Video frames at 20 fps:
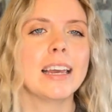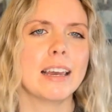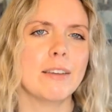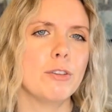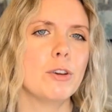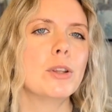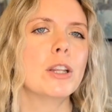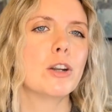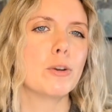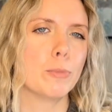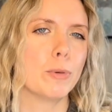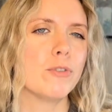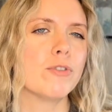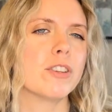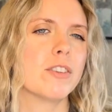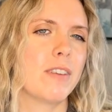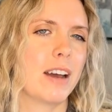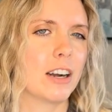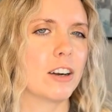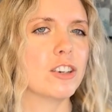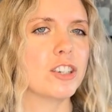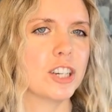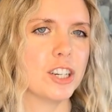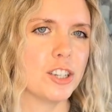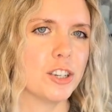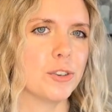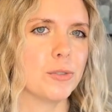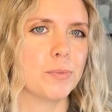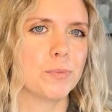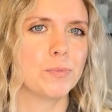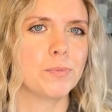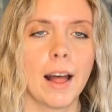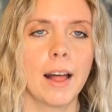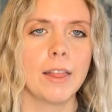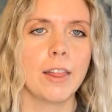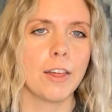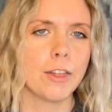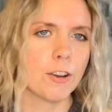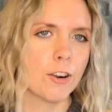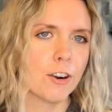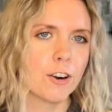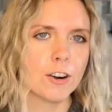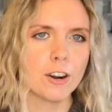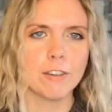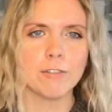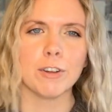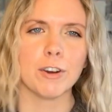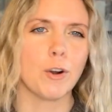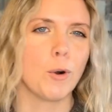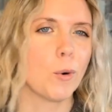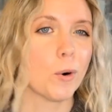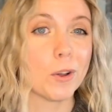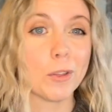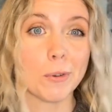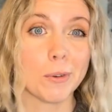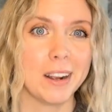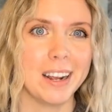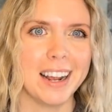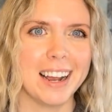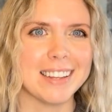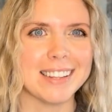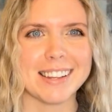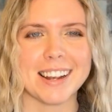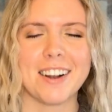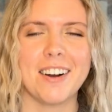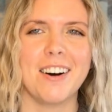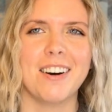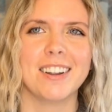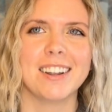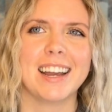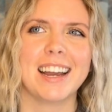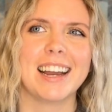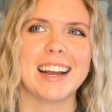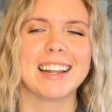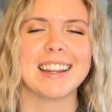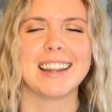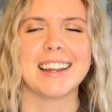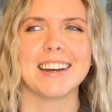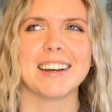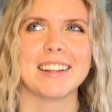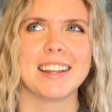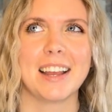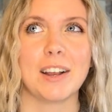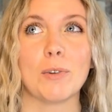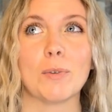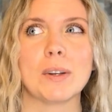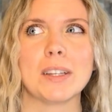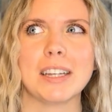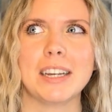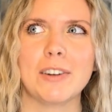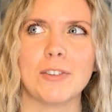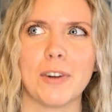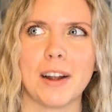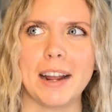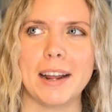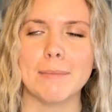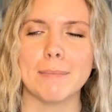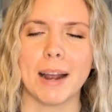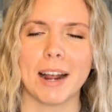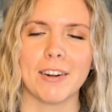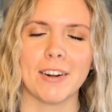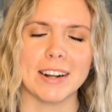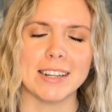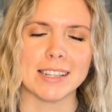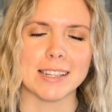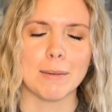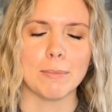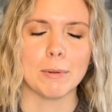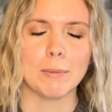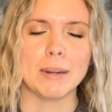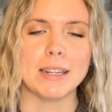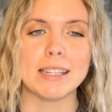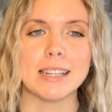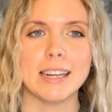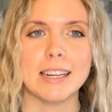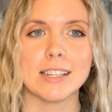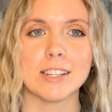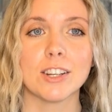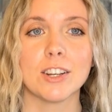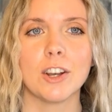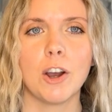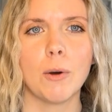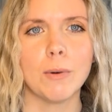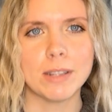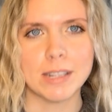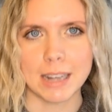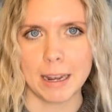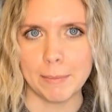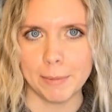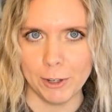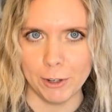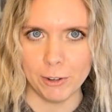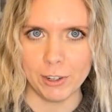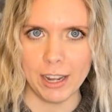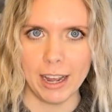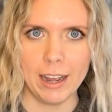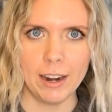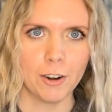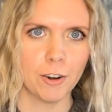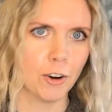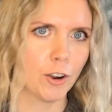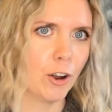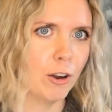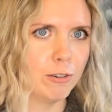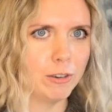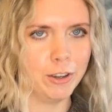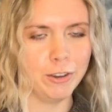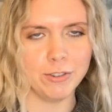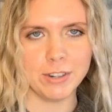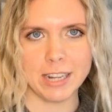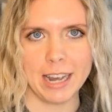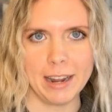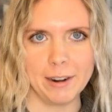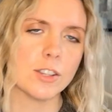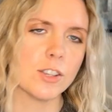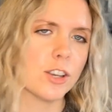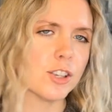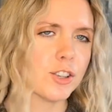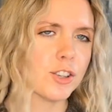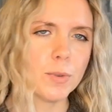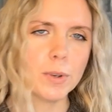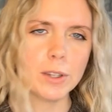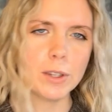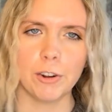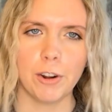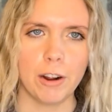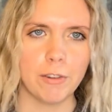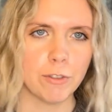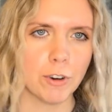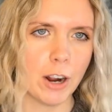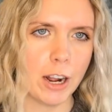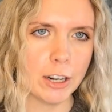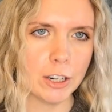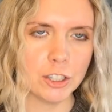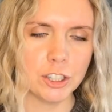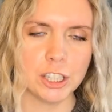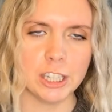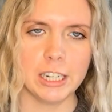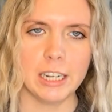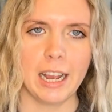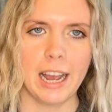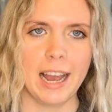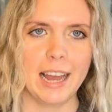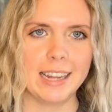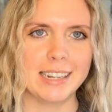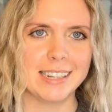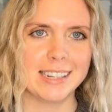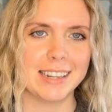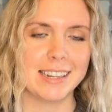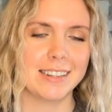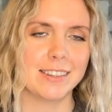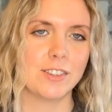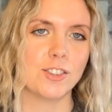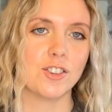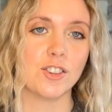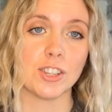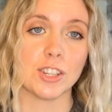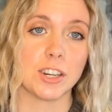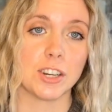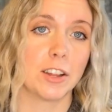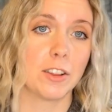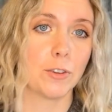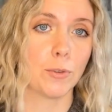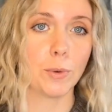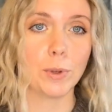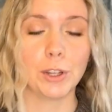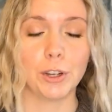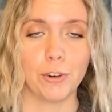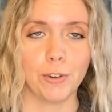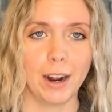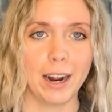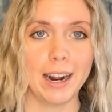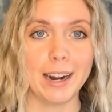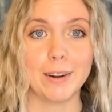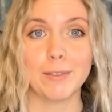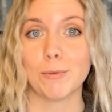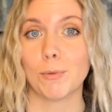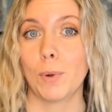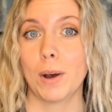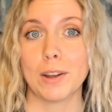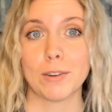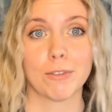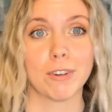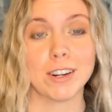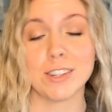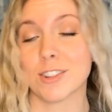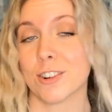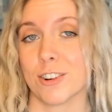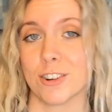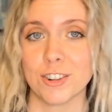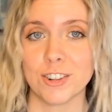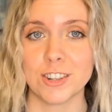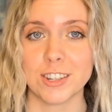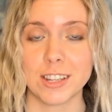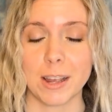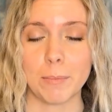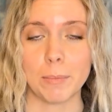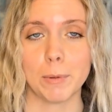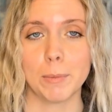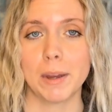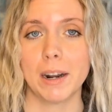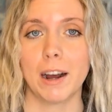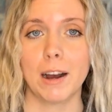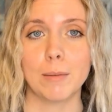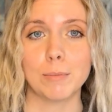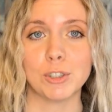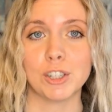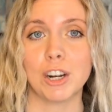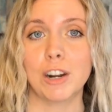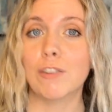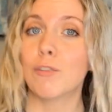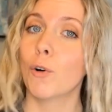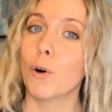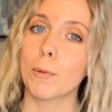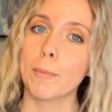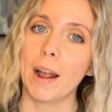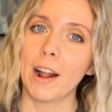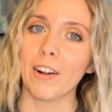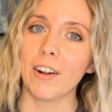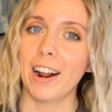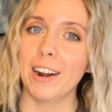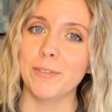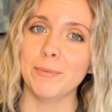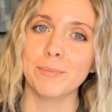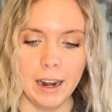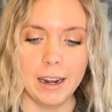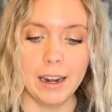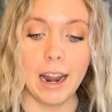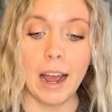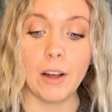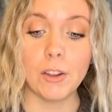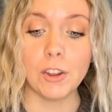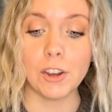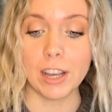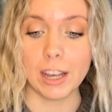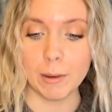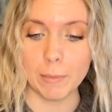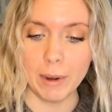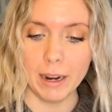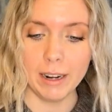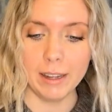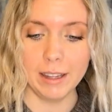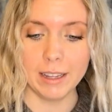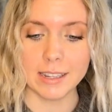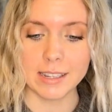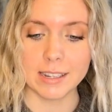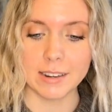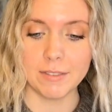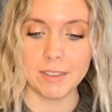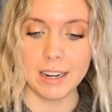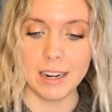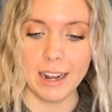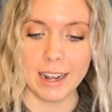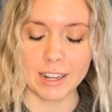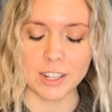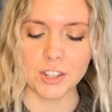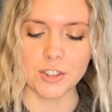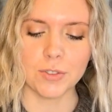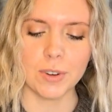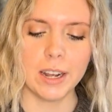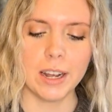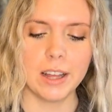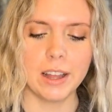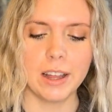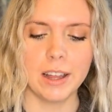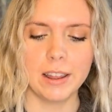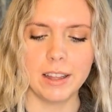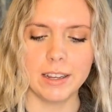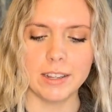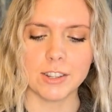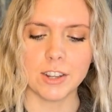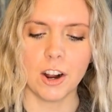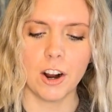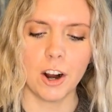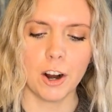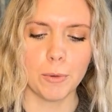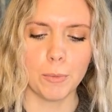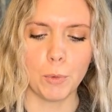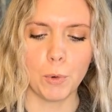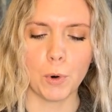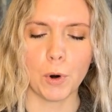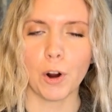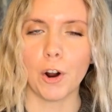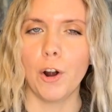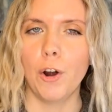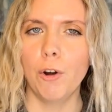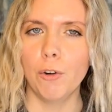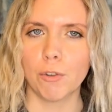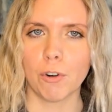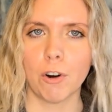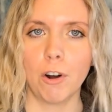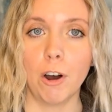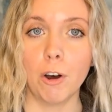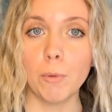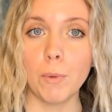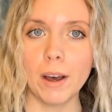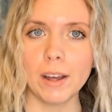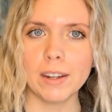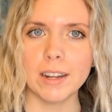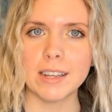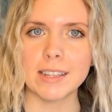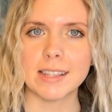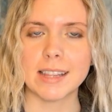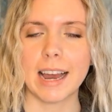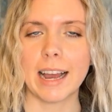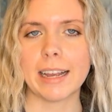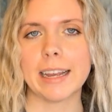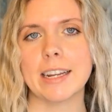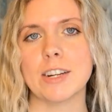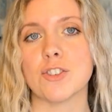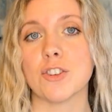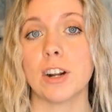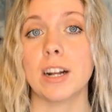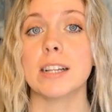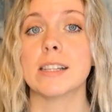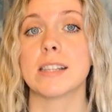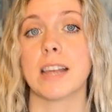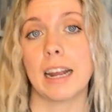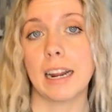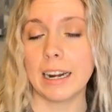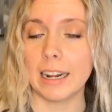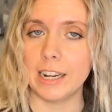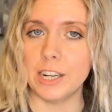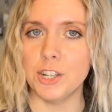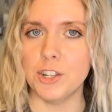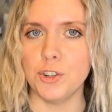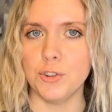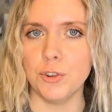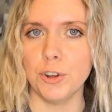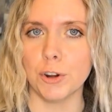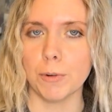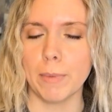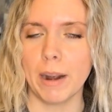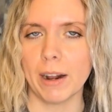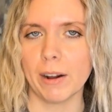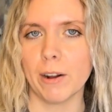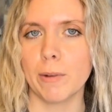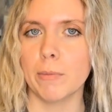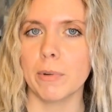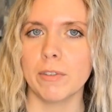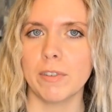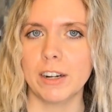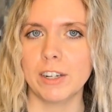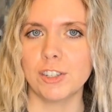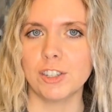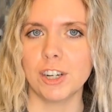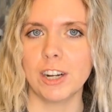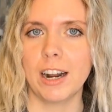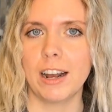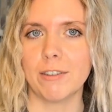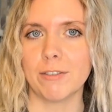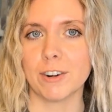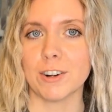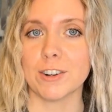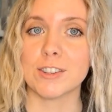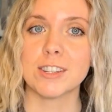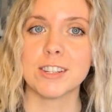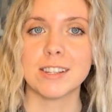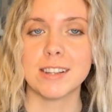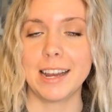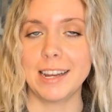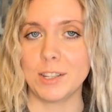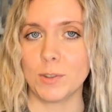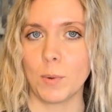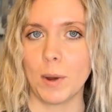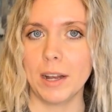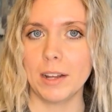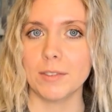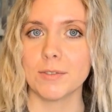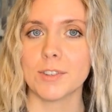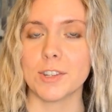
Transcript: give you a little boost of energy too. The third of the core 3, as I called it, the like really great migraine supplements, is coenzyme Q10 or CoQ10. It's also really great for energy, and it's just another really great, well-researched supplement option for migraine. Now looking at my list of the next 3, these are more overall wellness that can translate into your migraine prevention efforts as well.